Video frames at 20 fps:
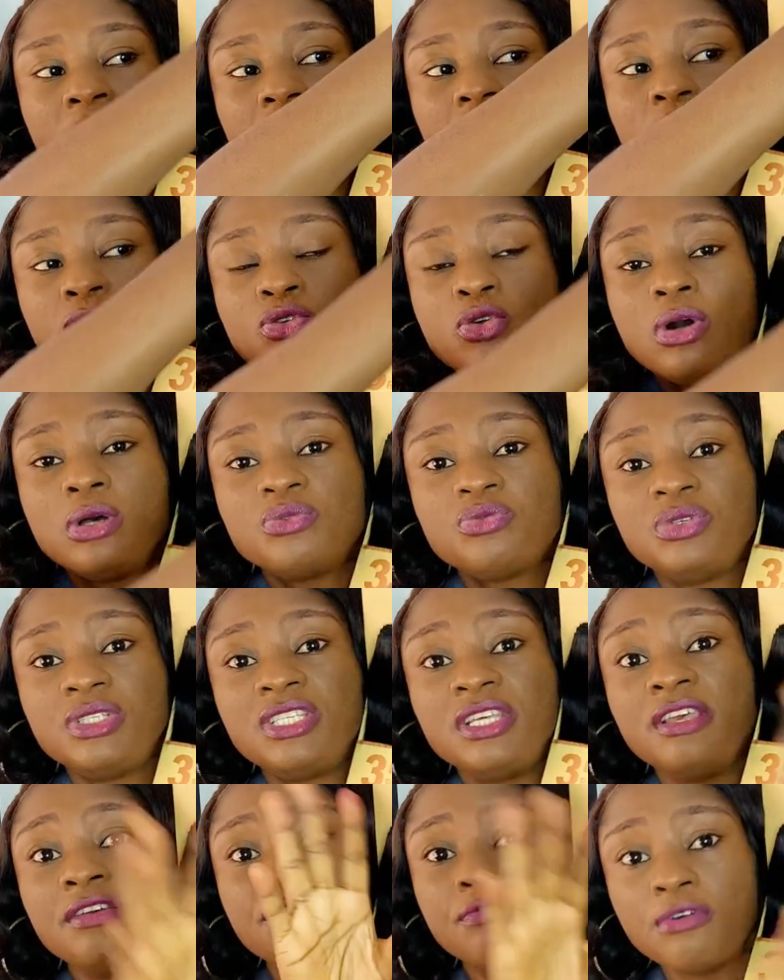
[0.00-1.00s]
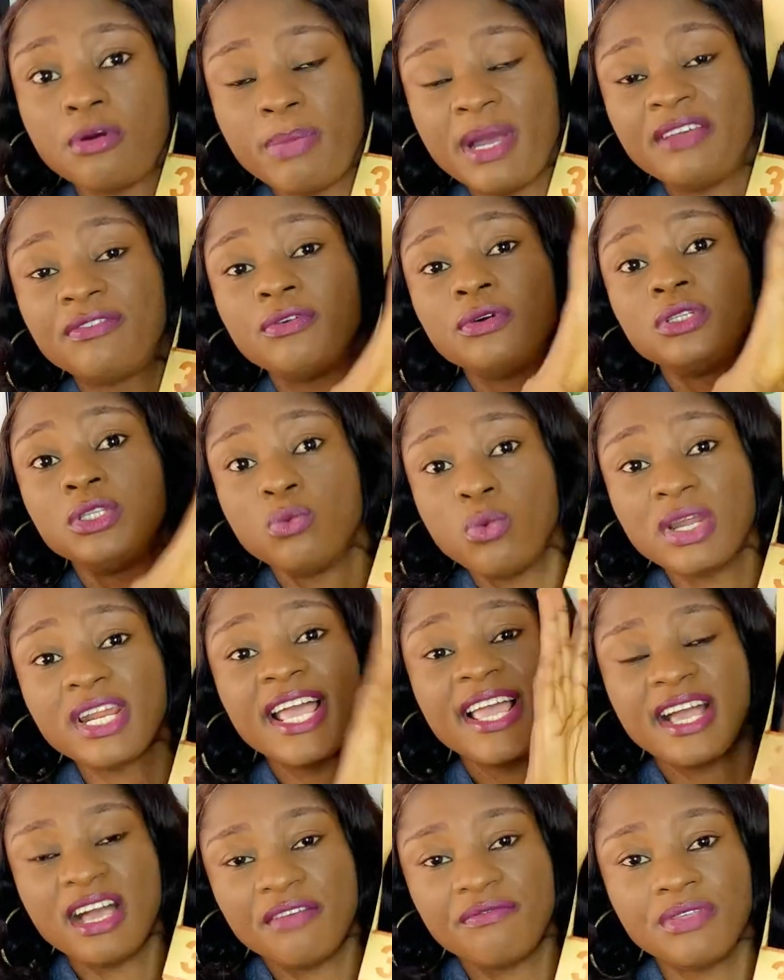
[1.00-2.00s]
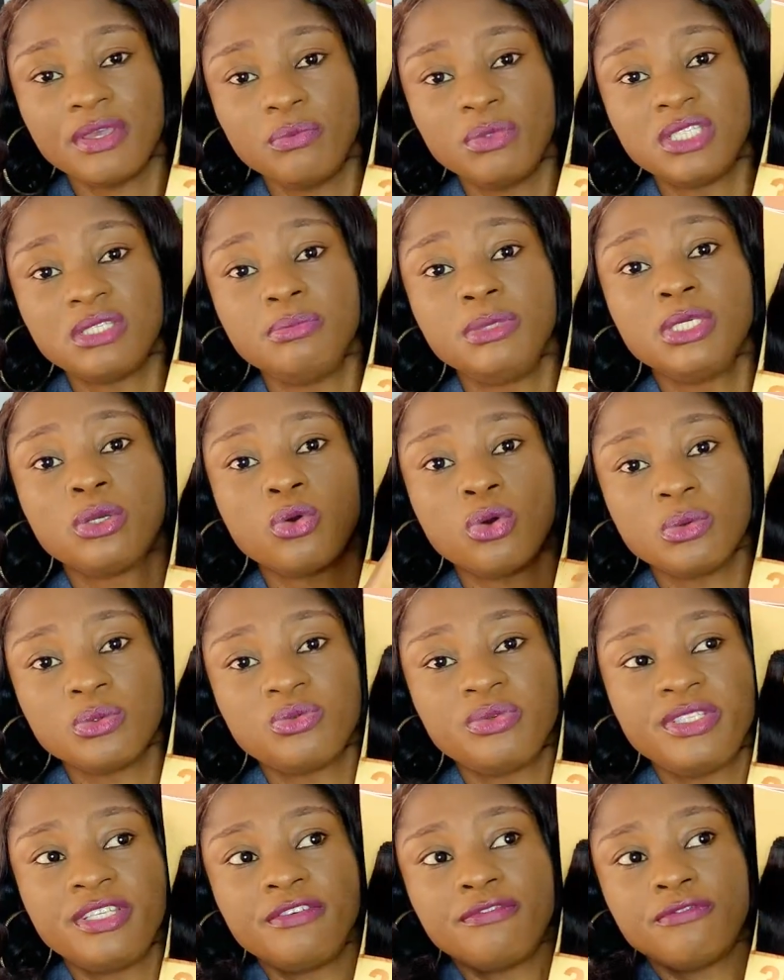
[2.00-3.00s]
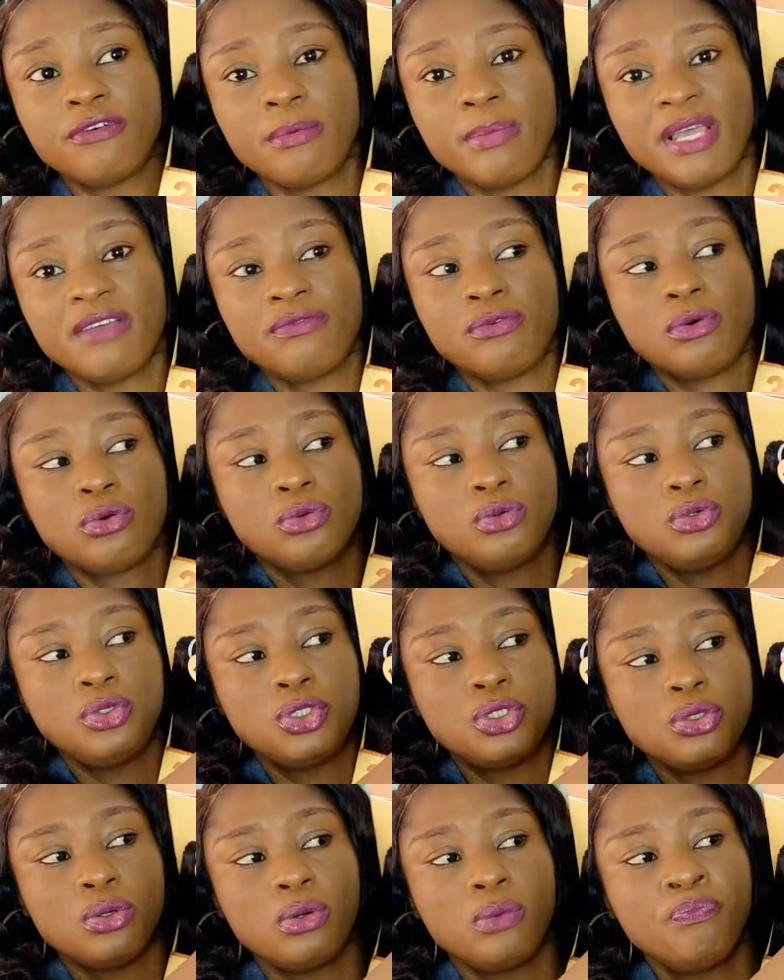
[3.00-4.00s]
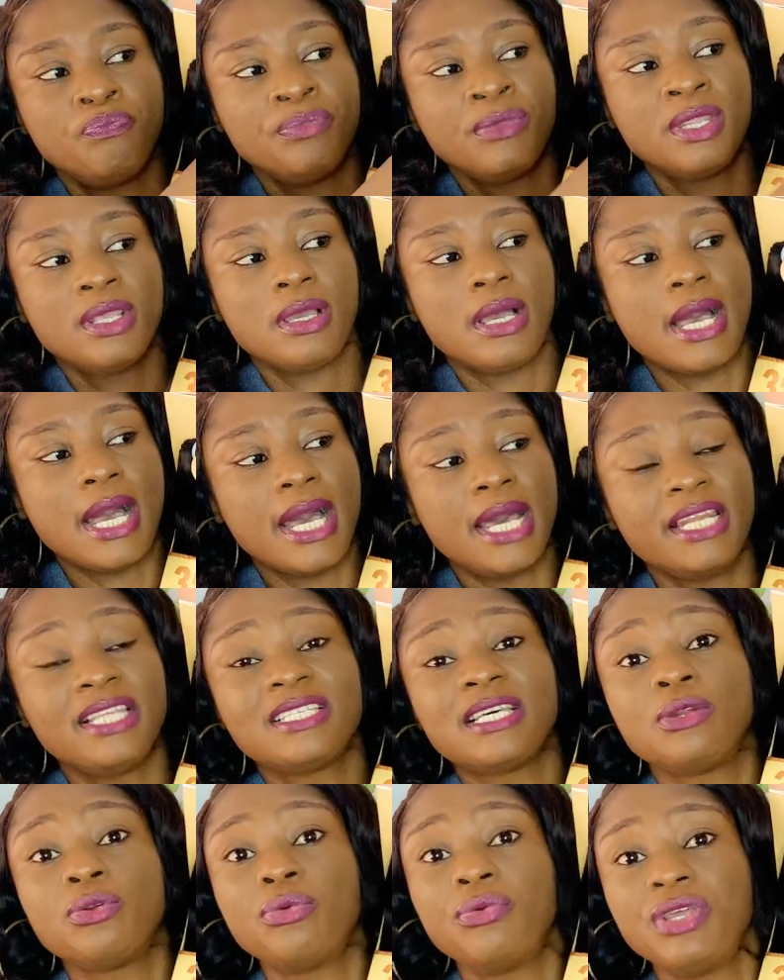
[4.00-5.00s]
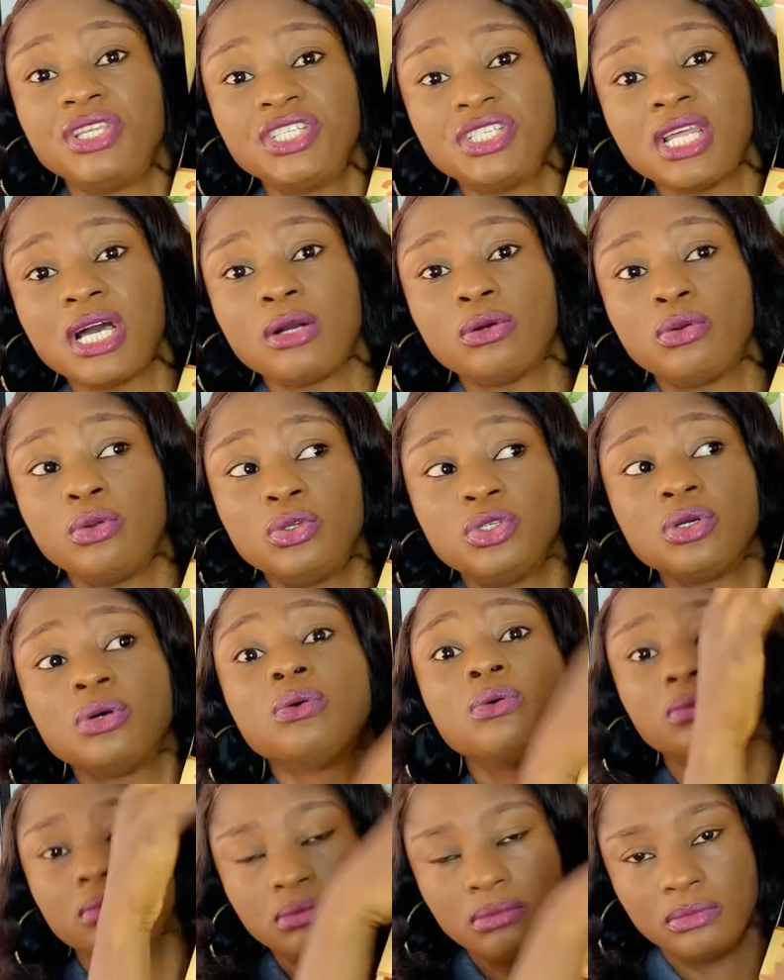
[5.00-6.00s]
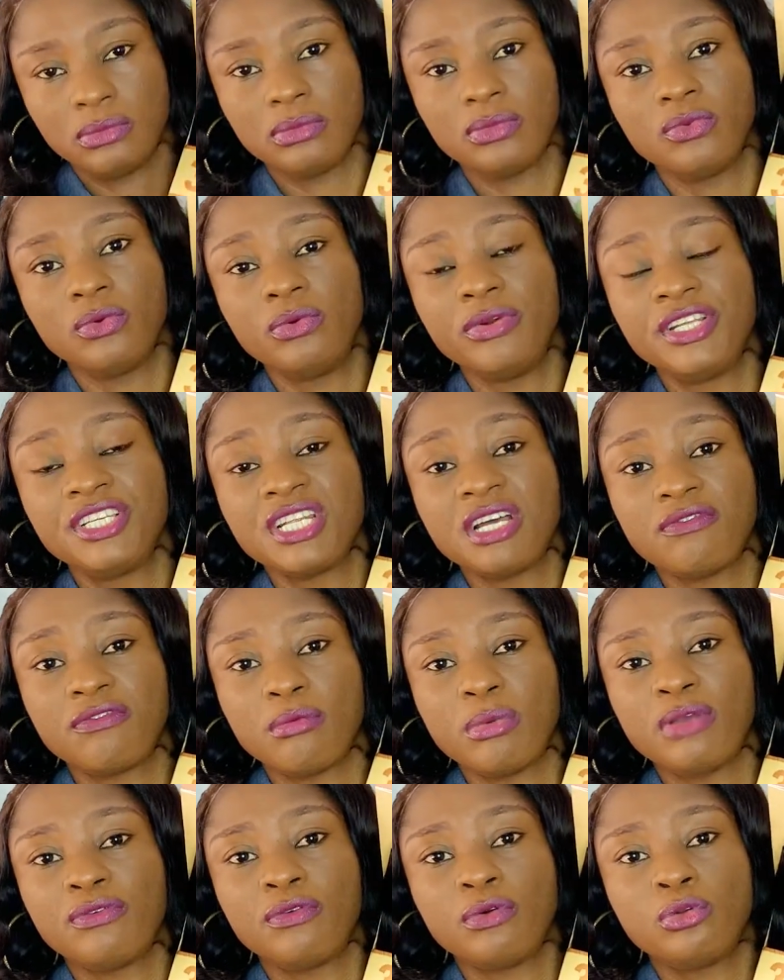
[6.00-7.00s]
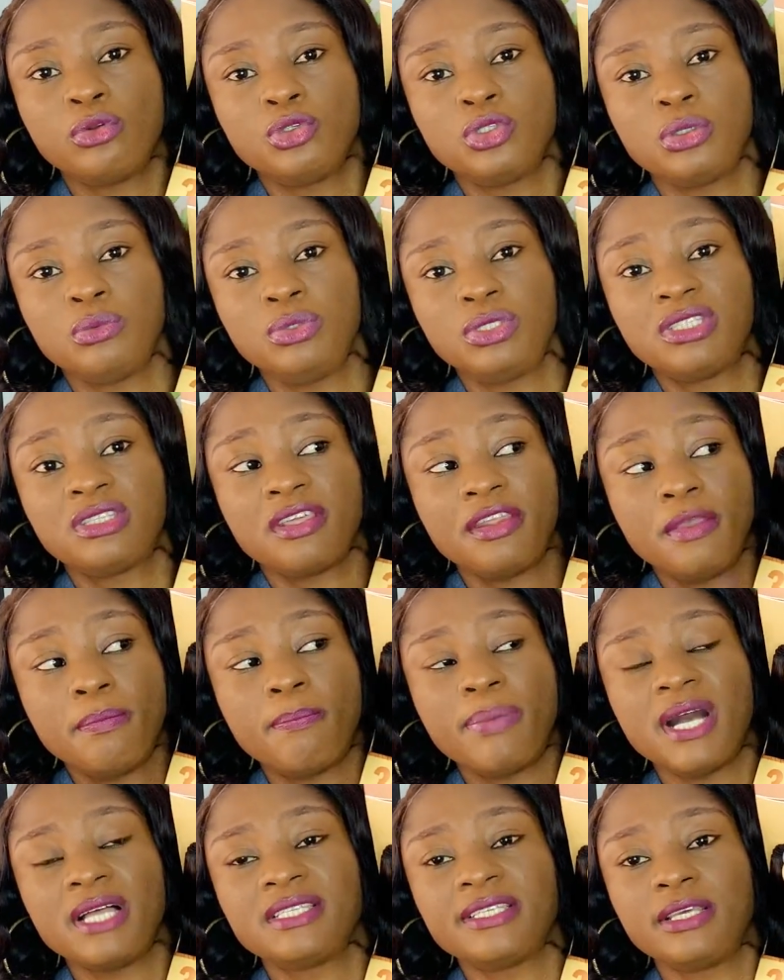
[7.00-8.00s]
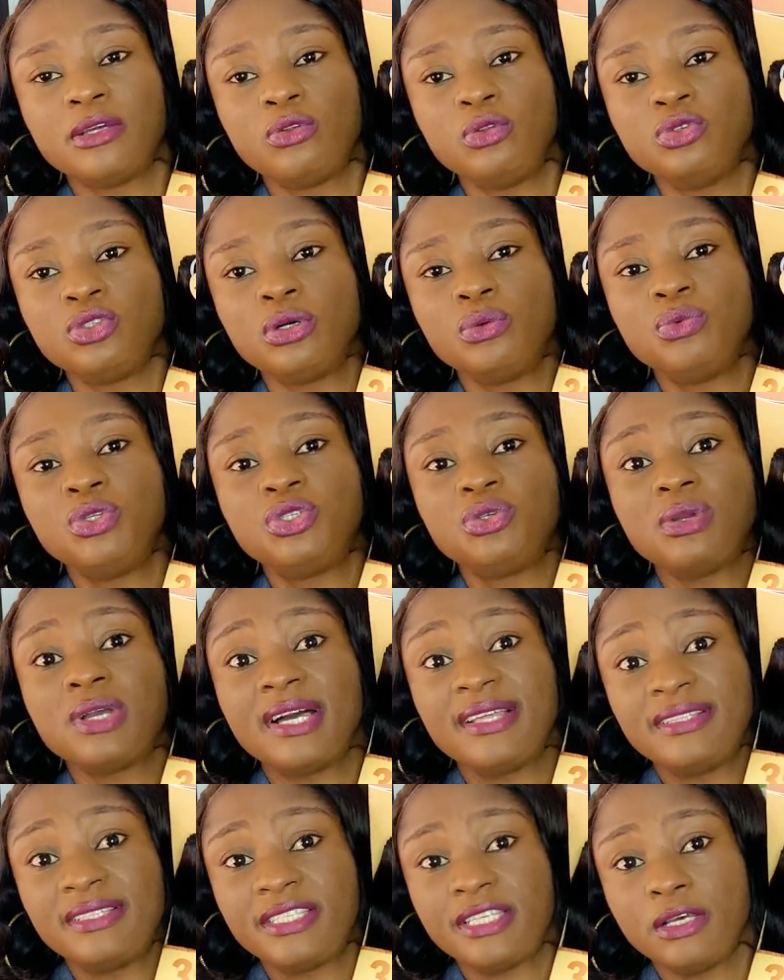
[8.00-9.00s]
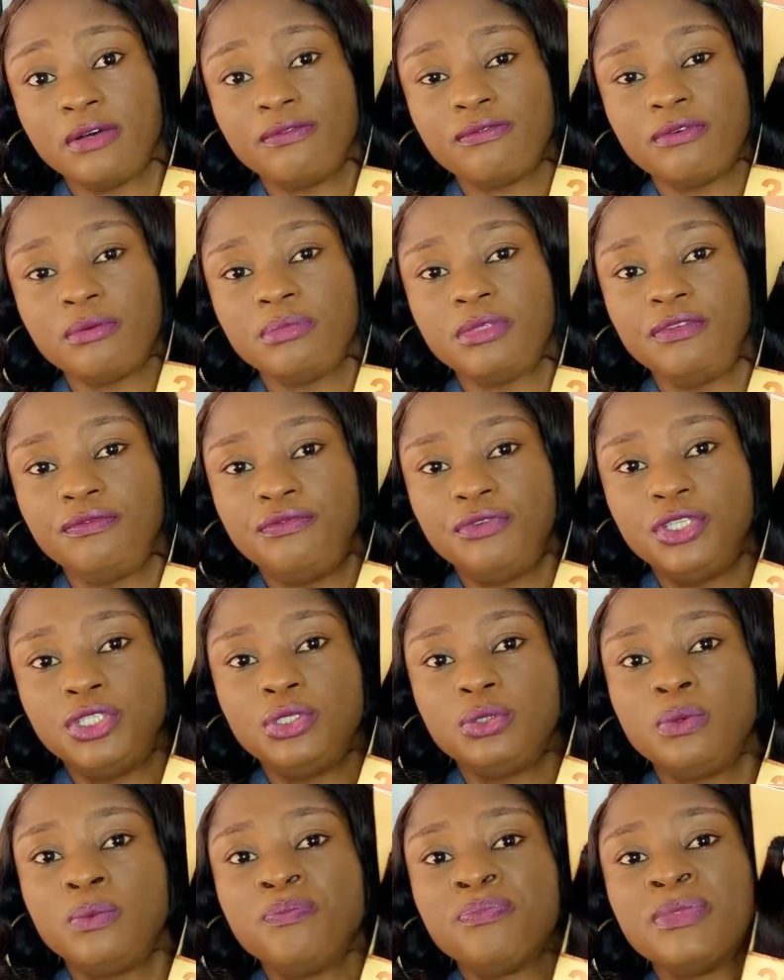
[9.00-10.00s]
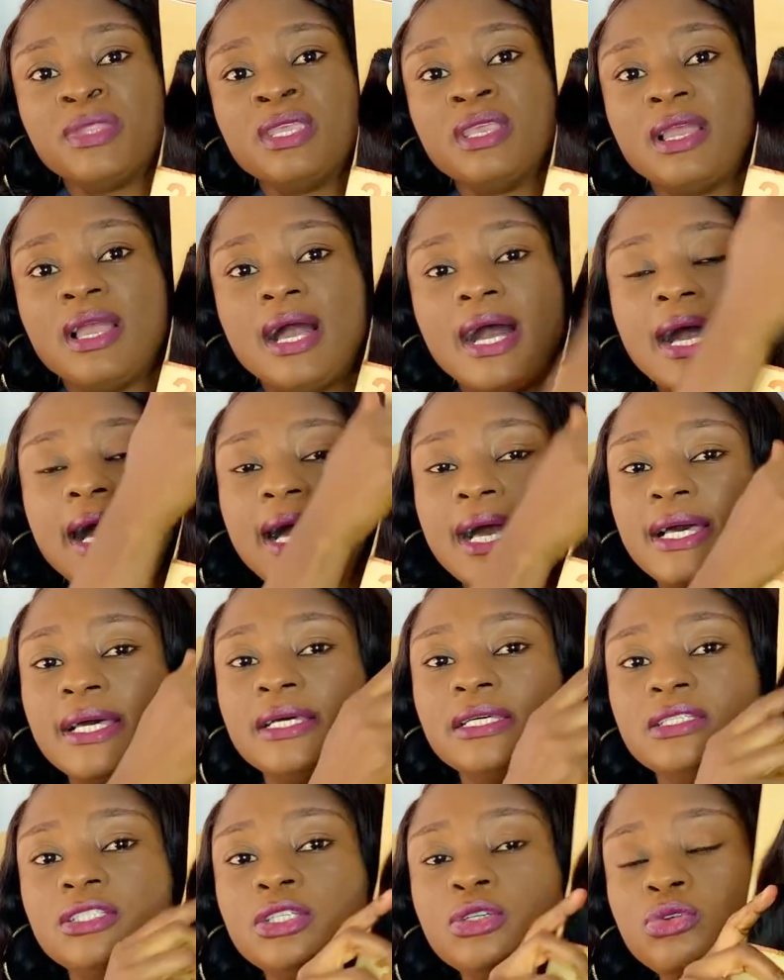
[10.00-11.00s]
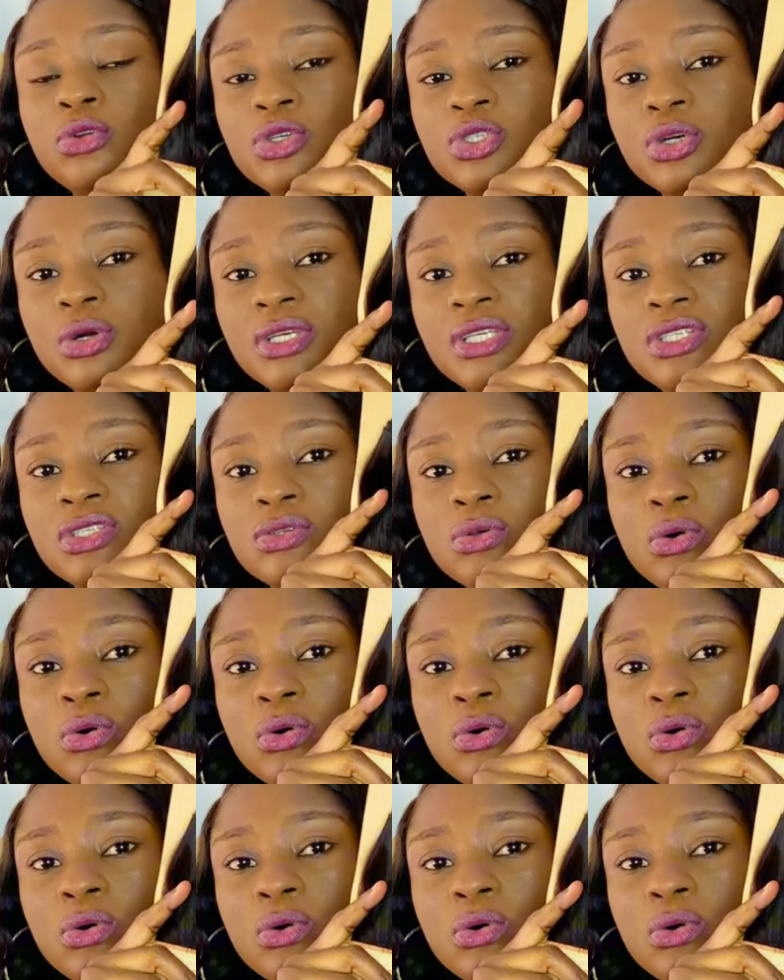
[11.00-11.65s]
It comes with a 4x4. The one I have here with me comes with a 4x4 closure, and it's an original closure, original 4x4 closure with three parts closure, which you can tell from the video. And the closure is